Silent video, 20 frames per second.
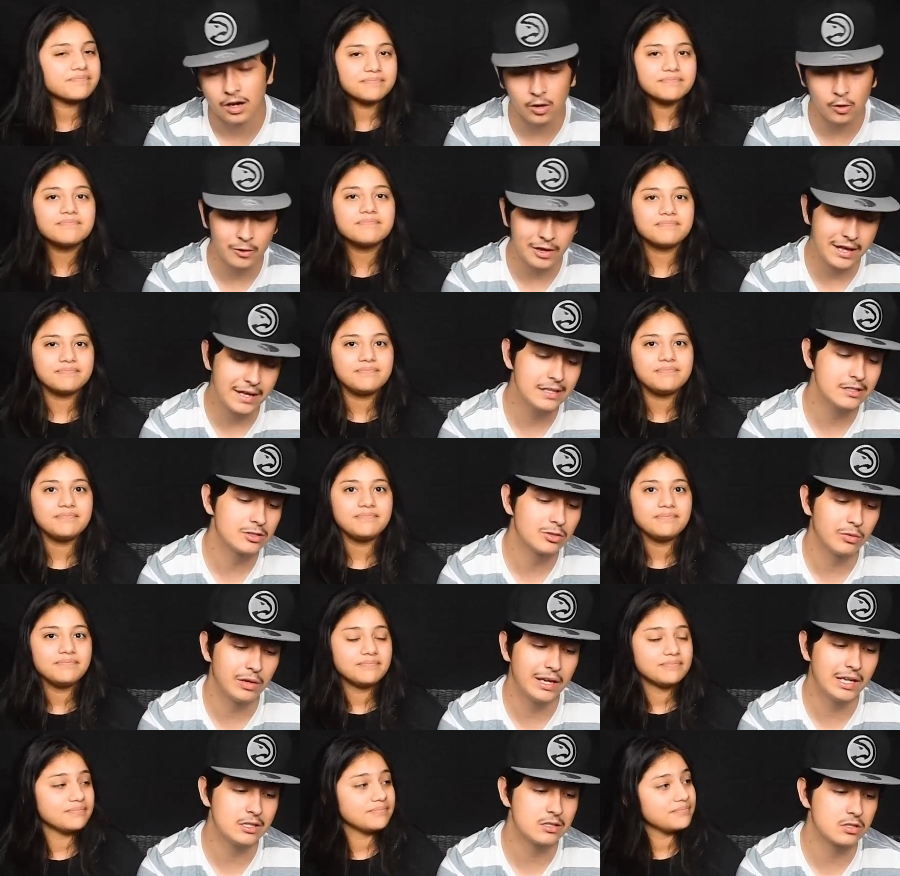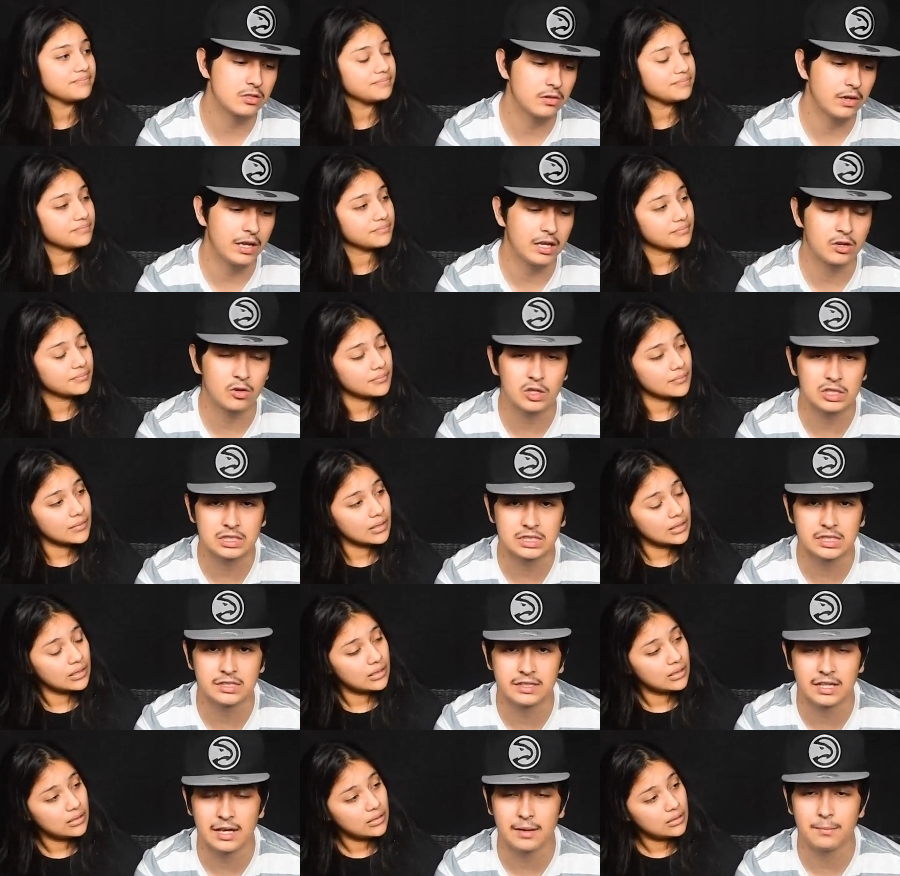Speaker 1: oh, and to answer a question
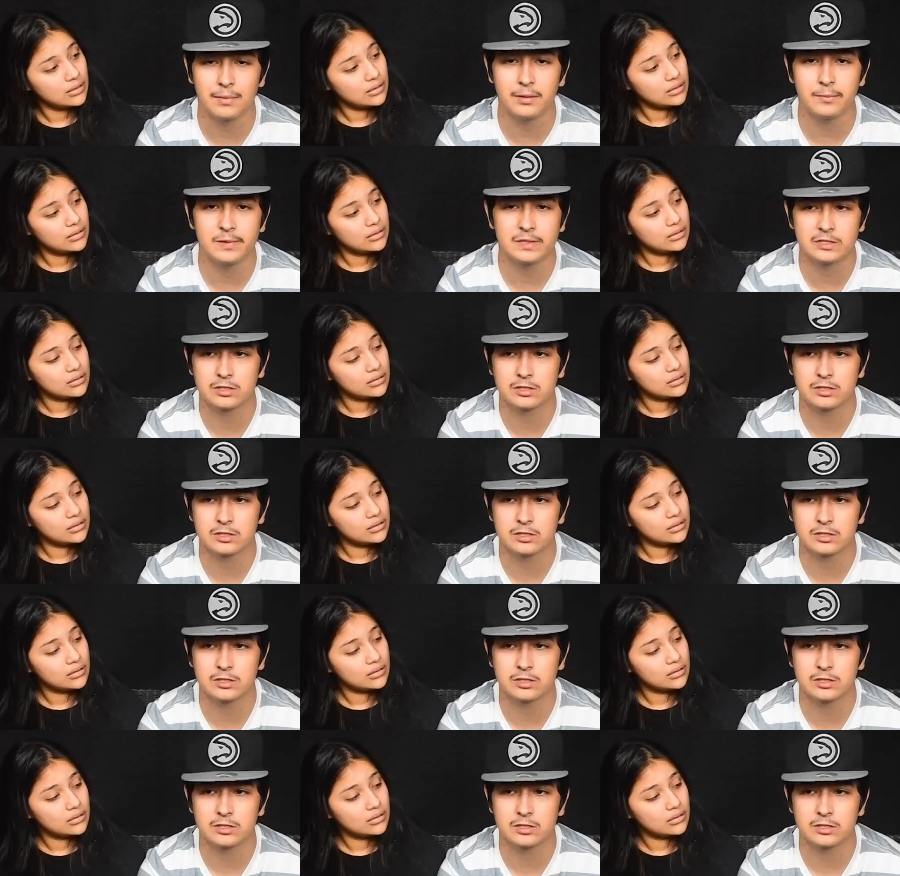that maybe